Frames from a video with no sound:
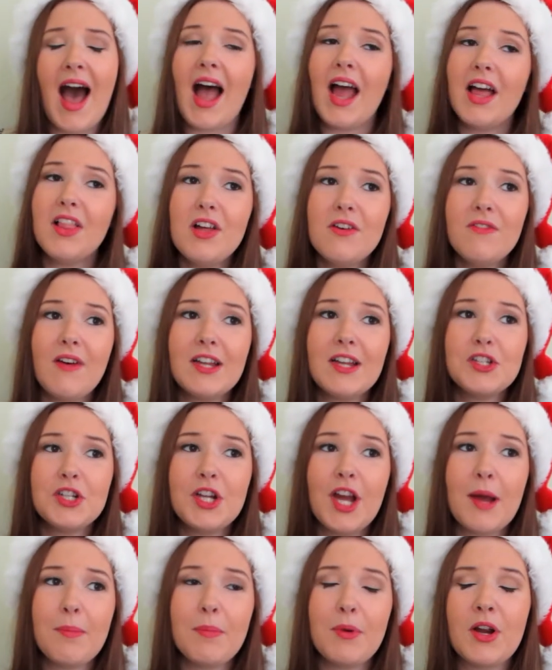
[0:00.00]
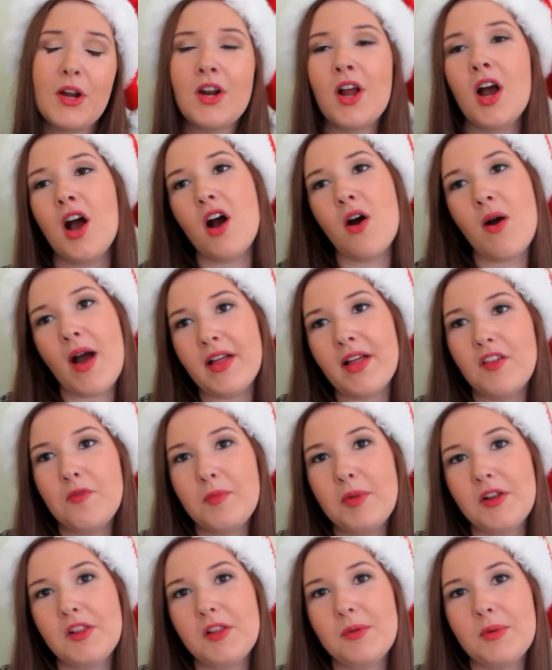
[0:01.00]
I love Audrey Hepburn, oh, I love
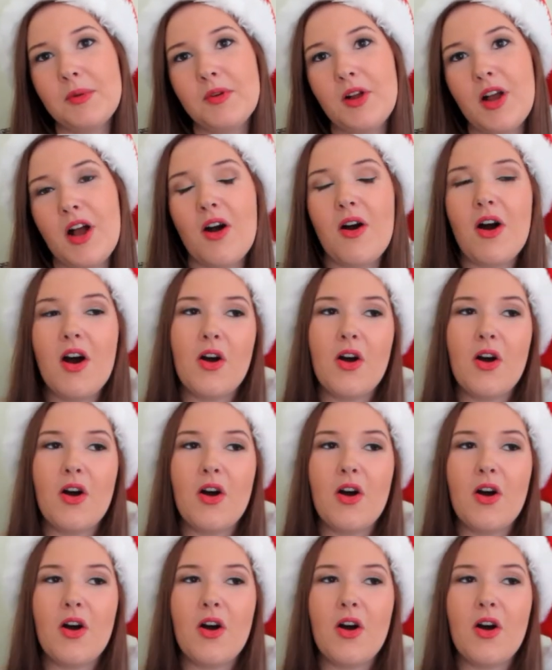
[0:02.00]
Marilyn Monroe,